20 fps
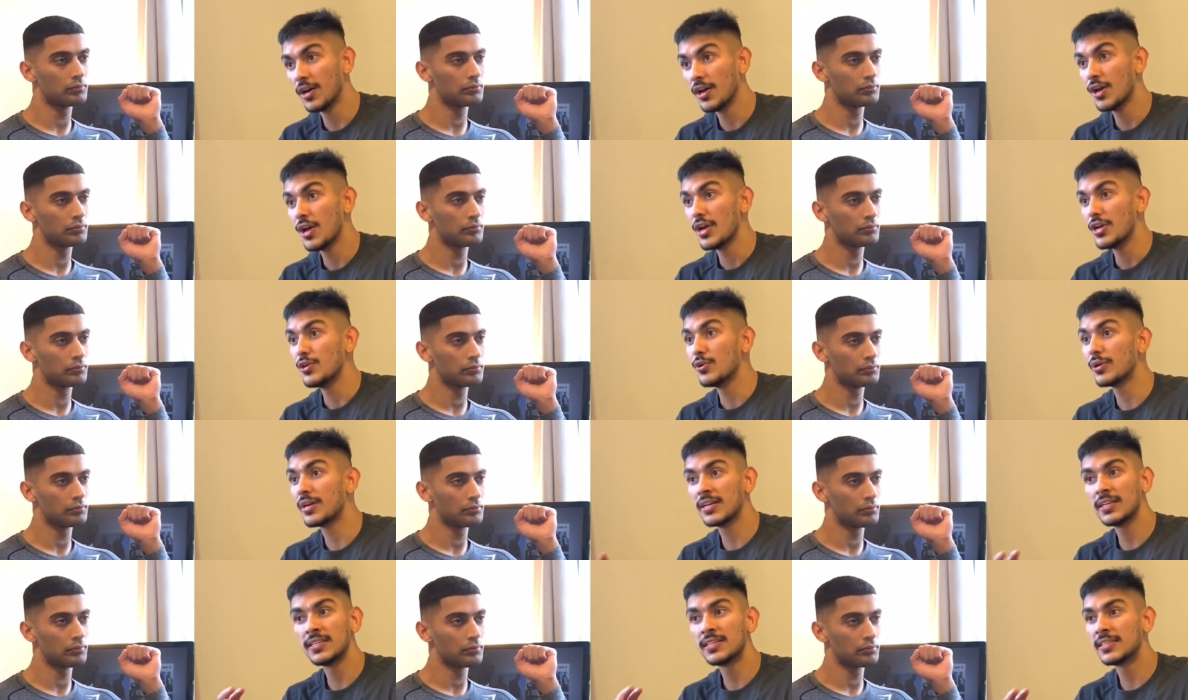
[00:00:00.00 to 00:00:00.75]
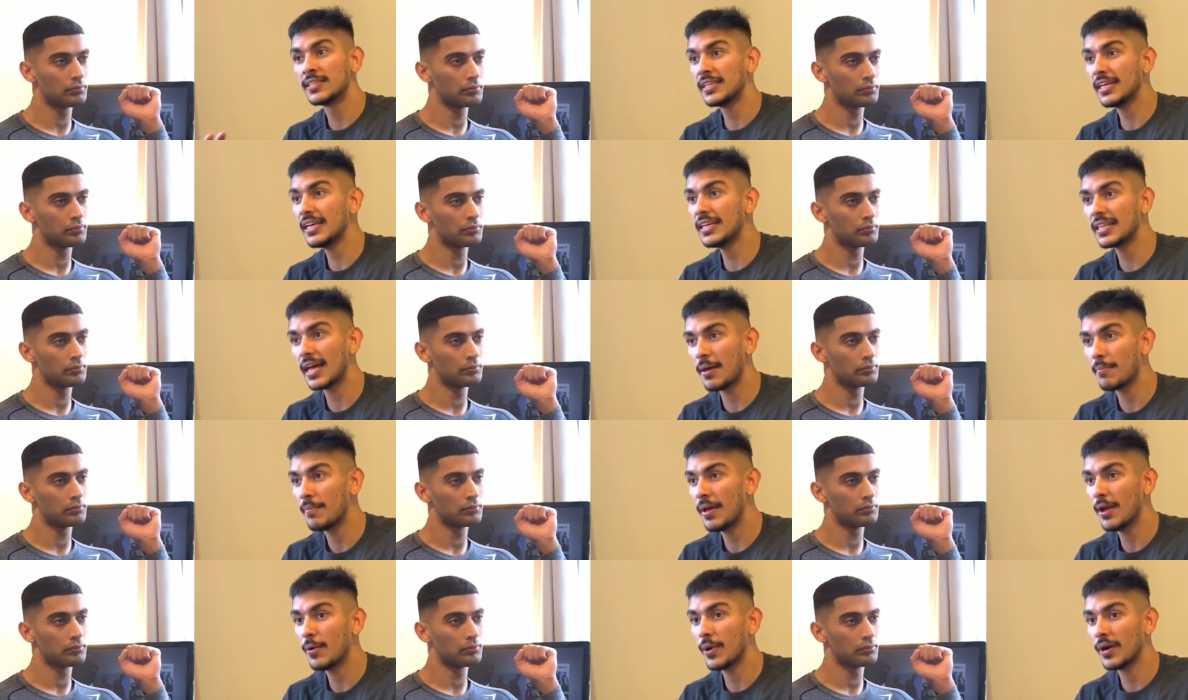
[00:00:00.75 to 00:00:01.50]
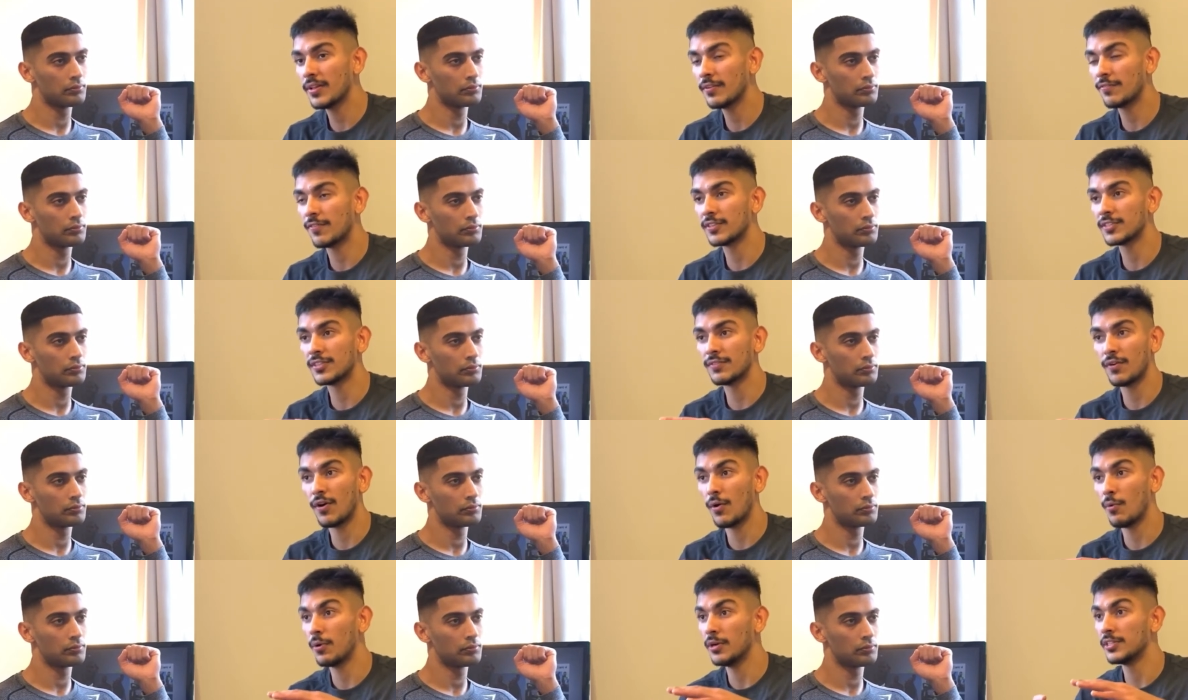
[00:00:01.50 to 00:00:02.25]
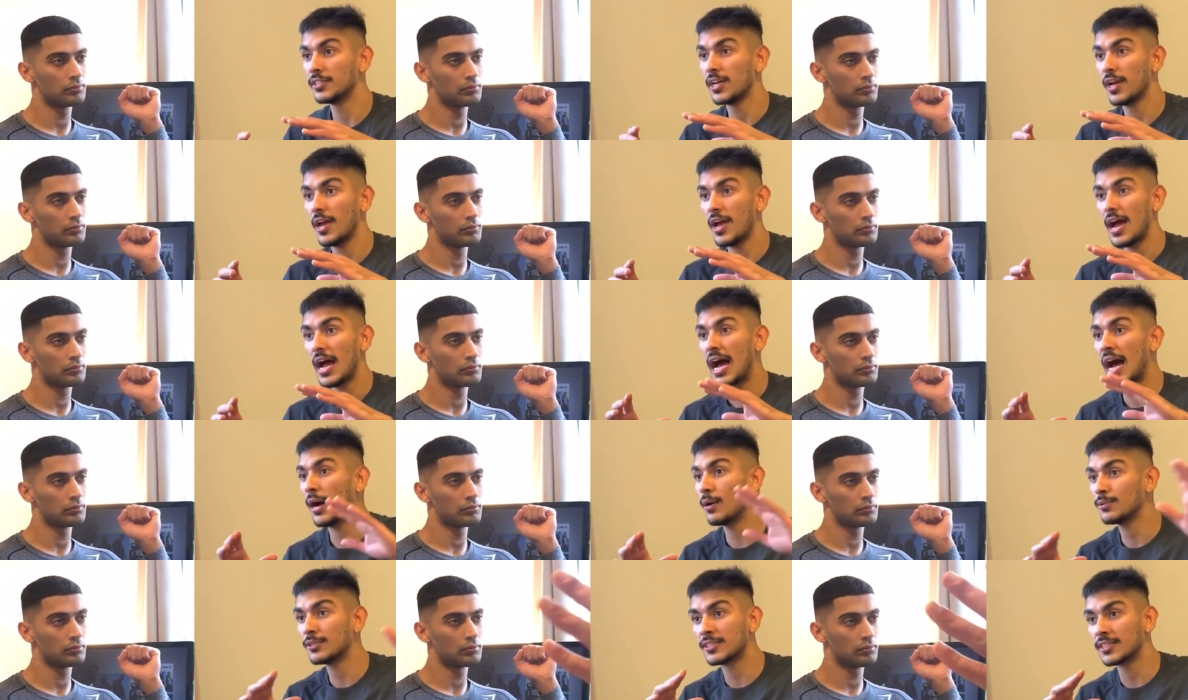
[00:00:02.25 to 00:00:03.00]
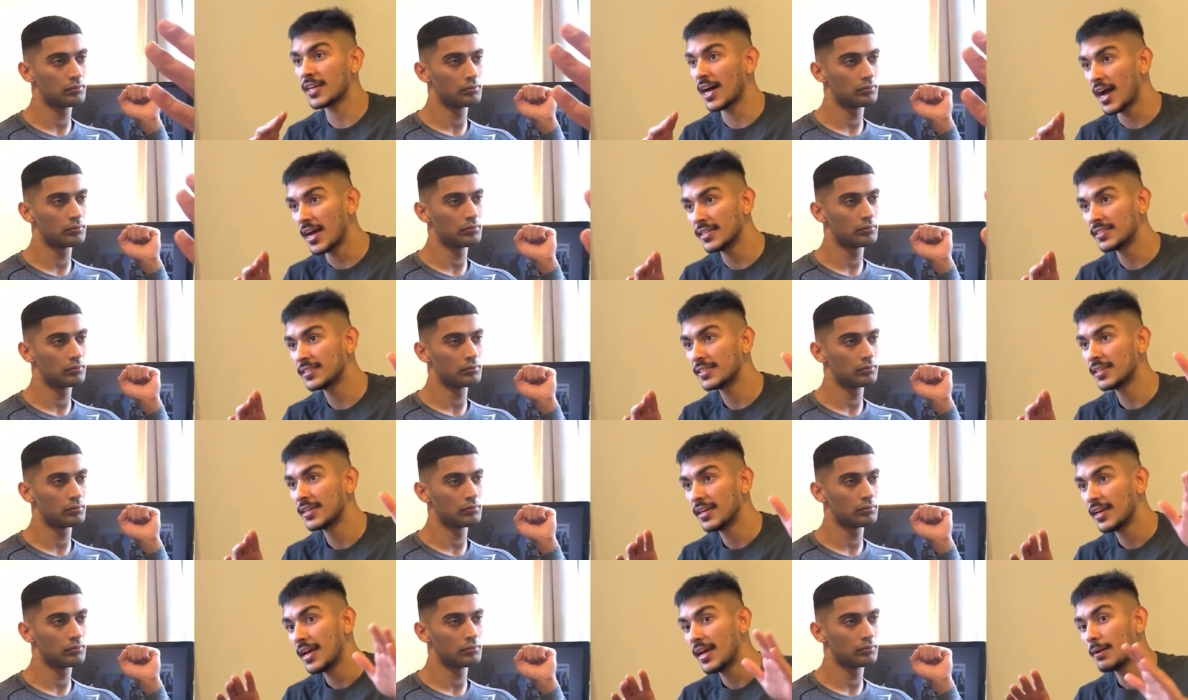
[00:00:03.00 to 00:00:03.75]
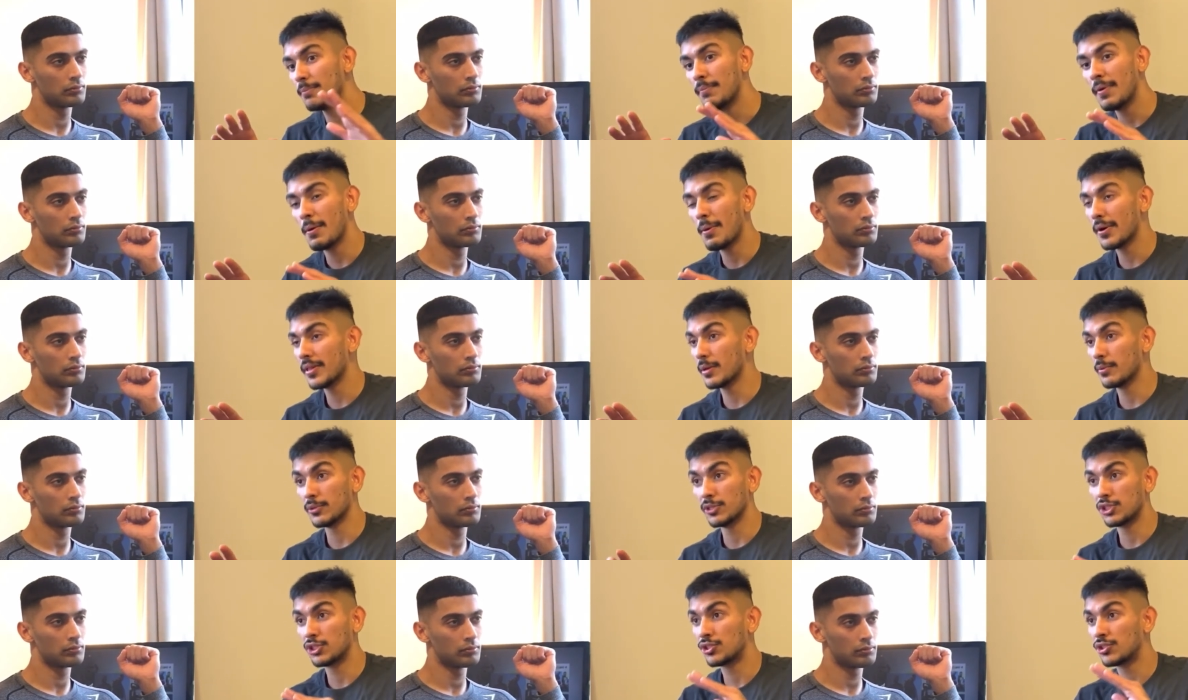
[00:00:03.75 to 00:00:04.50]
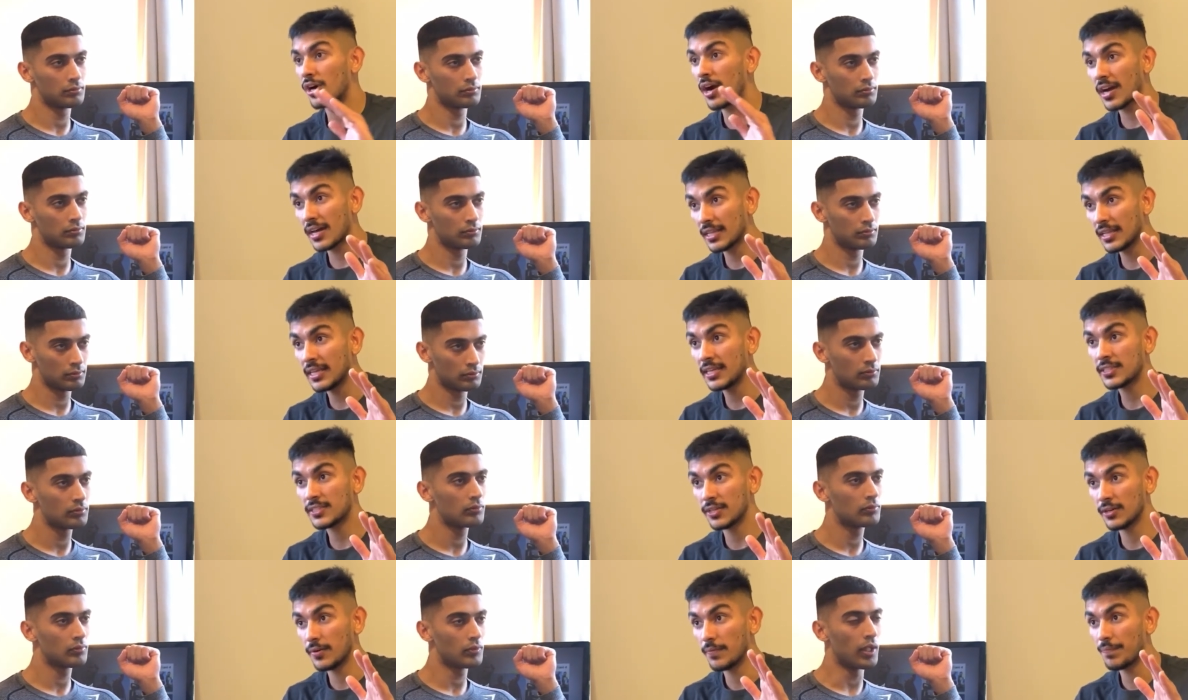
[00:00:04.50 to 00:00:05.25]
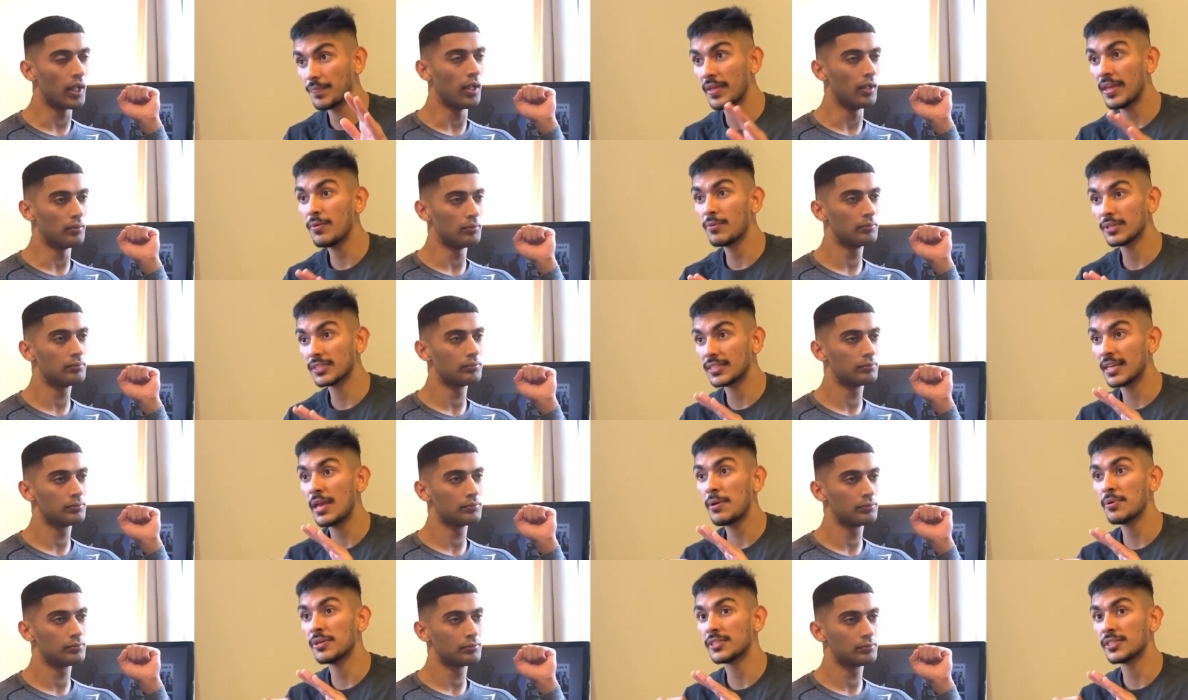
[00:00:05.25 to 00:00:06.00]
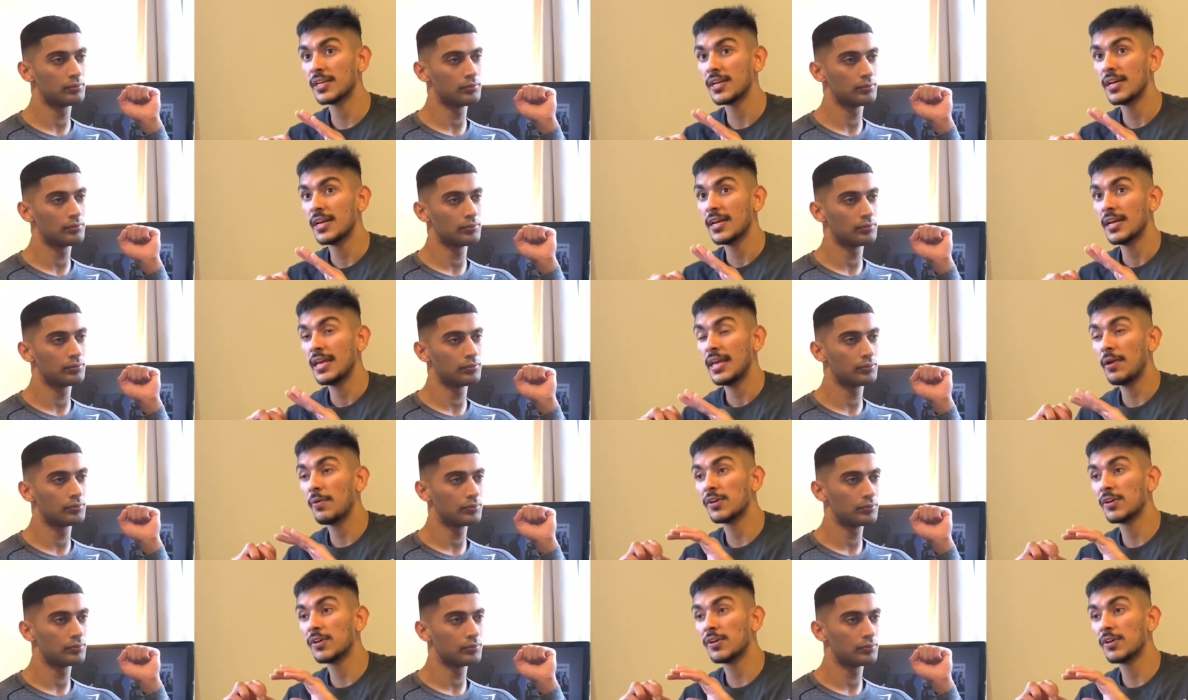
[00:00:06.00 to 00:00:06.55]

Speaker 1: you can see that Mayweather first of all was outsized. Mayweather was struggling to. Yeah. He was he was he was